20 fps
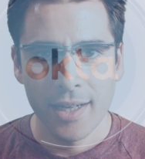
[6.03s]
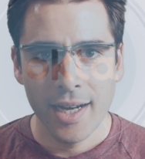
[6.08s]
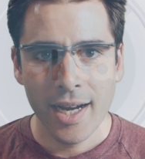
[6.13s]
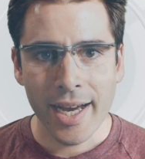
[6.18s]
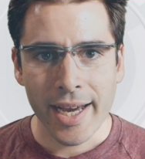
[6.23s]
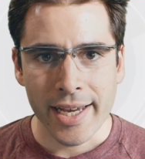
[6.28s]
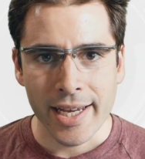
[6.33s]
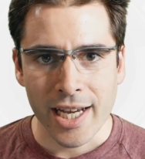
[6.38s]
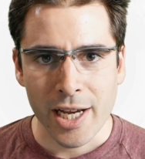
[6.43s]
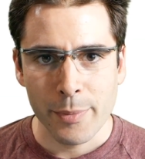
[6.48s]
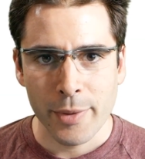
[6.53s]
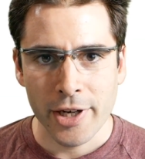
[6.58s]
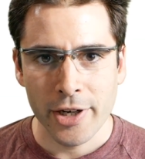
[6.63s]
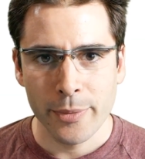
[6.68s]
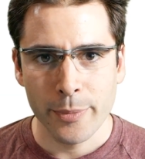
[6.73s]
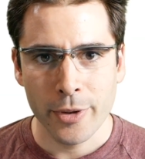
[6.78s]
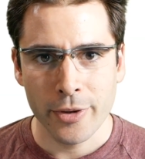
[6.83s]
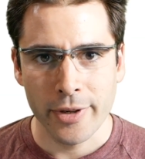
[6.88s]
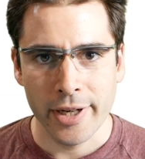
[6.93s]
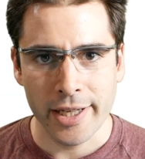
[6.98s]
Hi, I'm
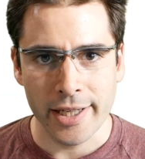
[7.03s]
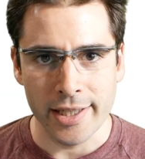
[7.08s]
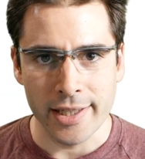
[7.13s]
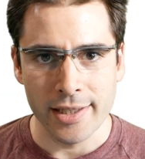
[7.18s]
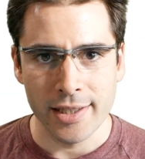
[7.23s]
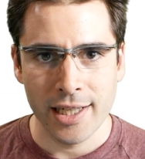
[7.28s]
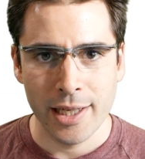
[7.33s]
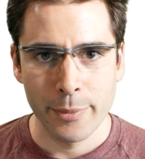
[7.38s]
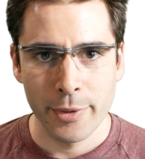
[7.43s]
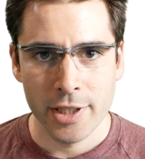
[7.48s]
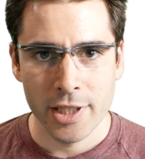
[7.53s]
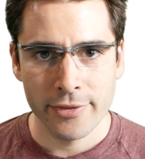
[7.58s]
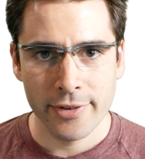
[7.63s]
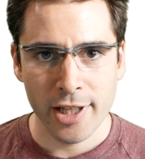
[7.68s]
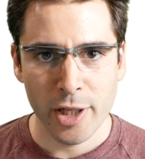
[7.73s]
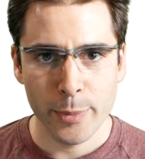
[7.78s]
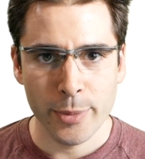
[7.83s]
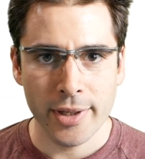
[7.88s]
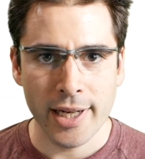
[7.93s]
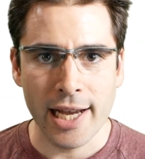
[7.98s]
Aaron Parecki. I'm a
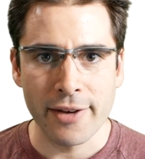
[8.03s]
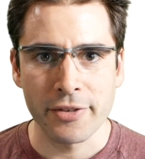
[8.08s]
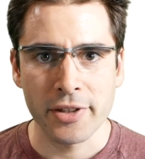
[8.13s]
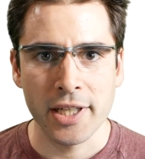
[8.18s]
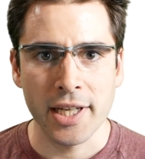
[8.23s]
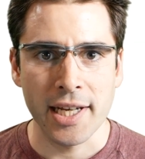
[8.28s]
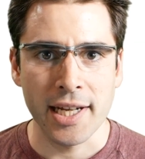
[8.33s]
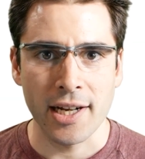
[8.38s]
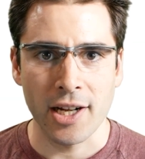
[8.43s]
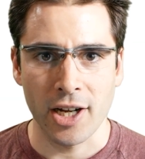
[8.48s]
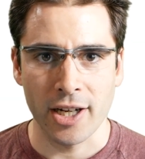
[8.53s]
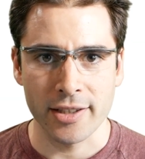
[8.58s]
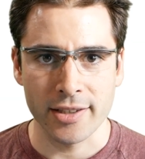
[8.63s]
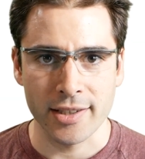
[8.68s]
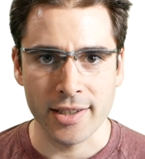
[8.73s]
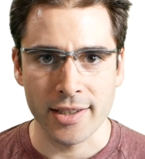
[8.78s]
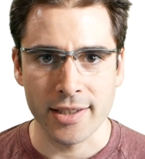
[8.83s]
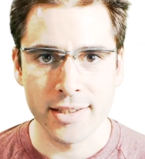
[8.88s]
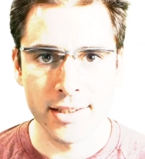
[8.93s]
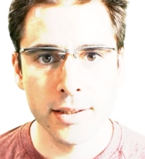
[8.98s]
developer advocate at
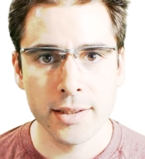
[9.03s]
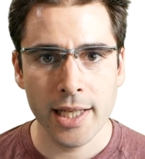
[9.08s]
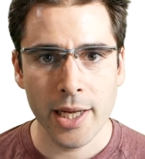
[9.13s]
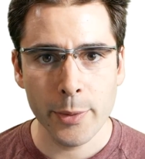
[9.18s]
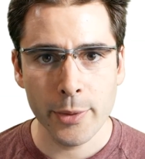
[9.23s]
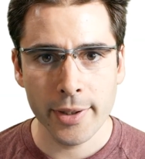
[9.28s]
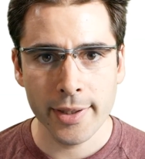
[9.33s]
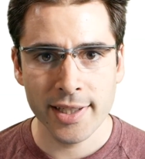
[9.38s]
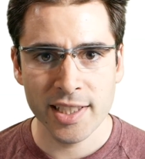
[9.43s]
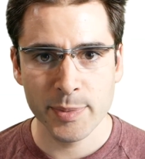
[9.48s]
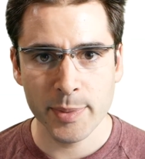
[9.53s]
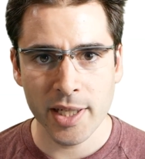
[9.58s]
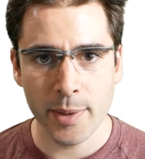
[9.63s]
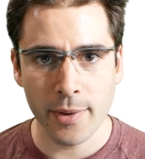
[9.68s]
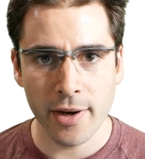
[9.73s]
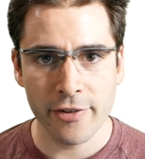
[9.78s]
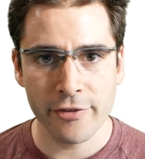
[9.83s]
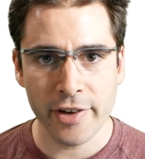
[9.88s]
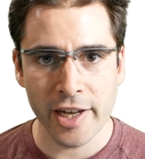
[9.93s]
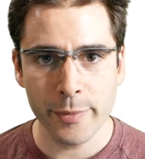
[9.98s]
Okta. Today we're going to spend
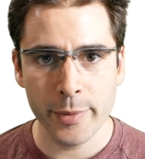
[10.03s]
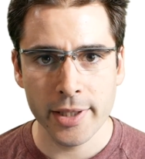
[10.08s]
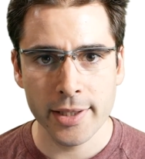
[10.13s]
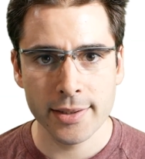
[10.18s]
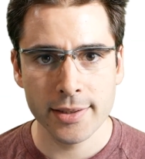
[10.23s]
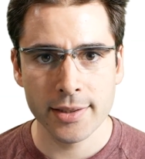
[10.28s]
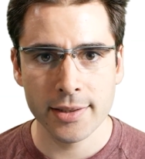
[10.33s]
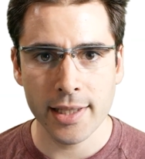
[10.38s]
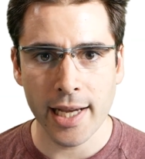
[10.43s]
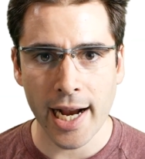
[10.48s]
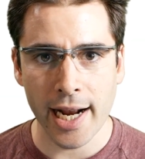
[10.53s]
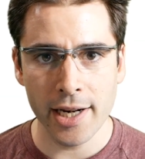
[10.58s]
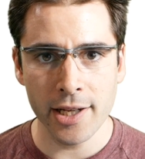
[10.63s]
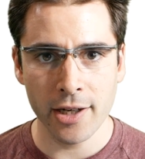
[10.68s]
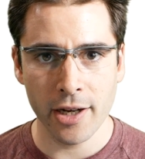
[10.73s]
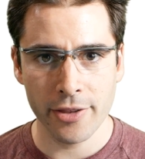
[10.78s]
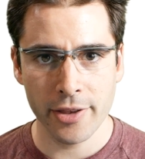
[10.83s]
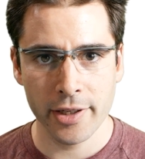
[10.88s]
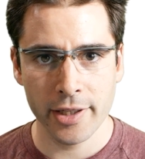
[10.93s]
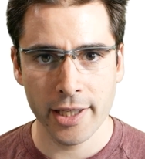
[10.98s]
about five minutes
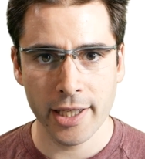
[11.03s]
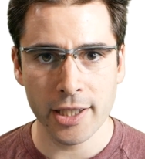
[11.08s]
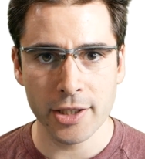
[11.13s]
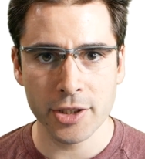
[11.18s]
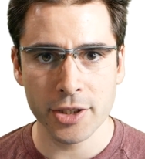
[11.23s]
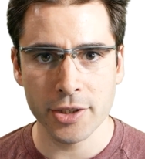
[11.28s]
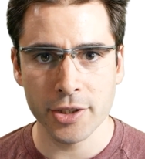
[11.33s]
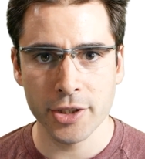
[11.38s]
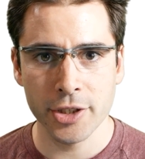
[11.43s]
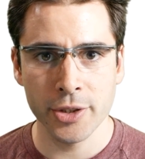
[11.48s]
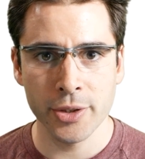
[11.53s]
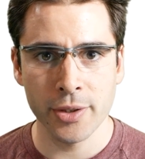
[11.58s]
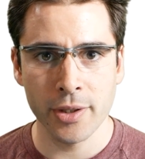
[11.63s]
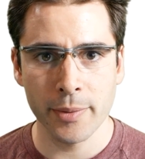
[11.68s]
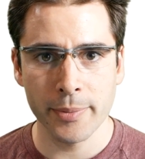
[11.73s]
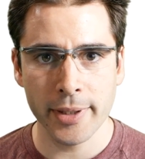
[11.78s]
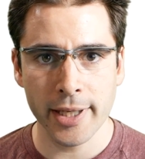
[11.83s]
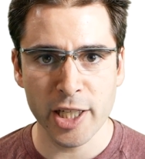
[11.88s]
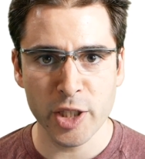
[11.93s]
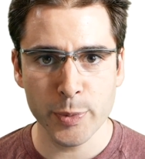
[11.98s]
adding authentication to
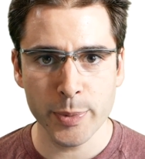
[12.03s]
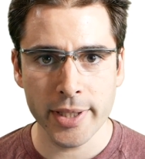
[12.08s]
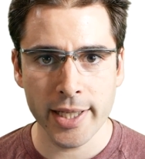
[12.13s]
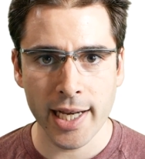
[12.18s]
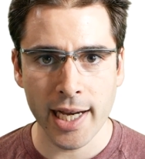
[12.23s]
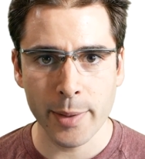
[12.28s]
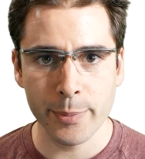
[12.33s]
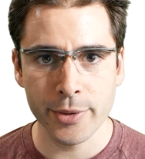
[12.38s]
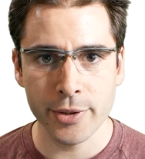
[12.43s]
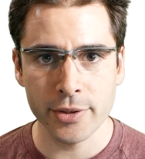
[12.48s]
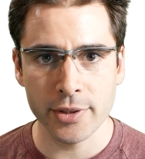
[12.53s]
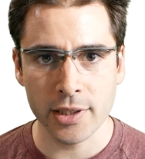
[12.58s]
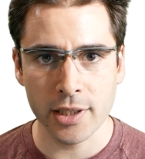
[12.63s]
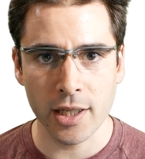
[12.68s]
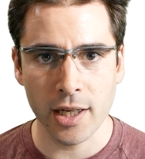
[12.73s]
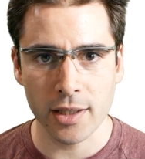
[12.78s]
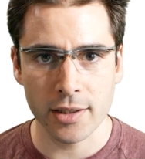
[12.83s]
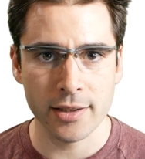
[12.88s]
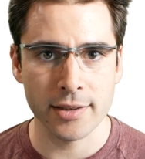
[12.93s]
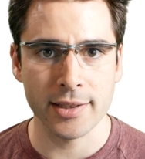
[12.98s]
a PHP app using
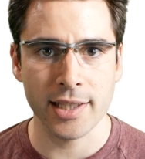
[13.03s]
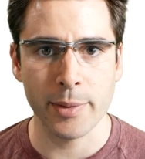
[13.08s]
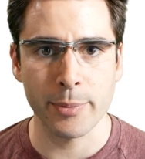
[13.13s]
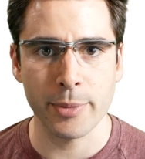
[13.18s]
Okta's